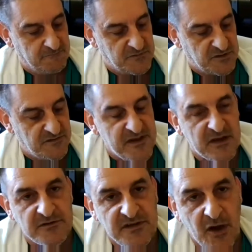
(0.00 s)

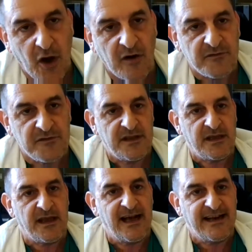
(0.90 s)
difficulty of
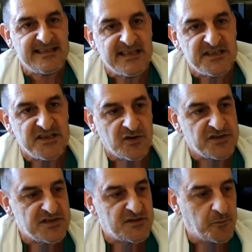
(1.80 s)
the
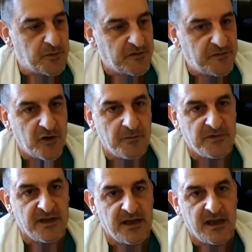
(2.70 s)
anesthesiologist to perform
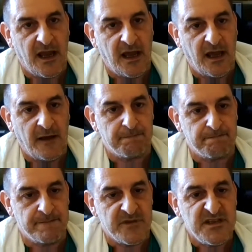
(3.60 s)
the
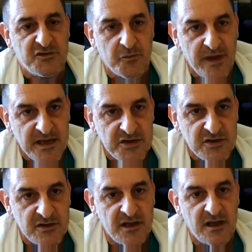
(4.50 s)

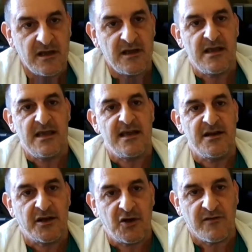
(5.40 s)
intubation in
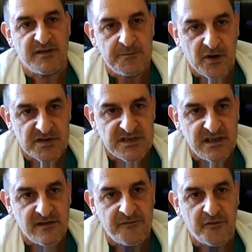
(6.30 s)
a COVID
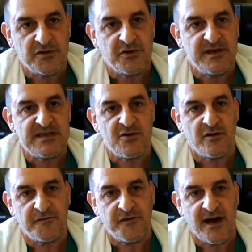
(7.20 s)
positive for the risk
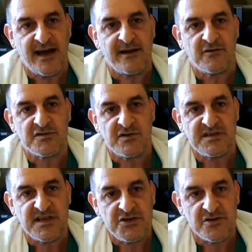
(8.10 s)
of
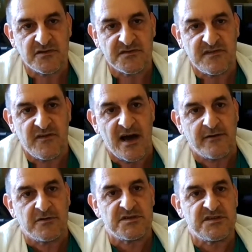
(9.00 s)
aerosolization of the
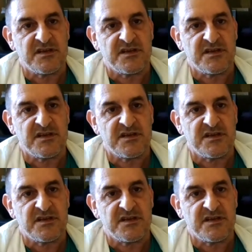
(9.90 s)
virus.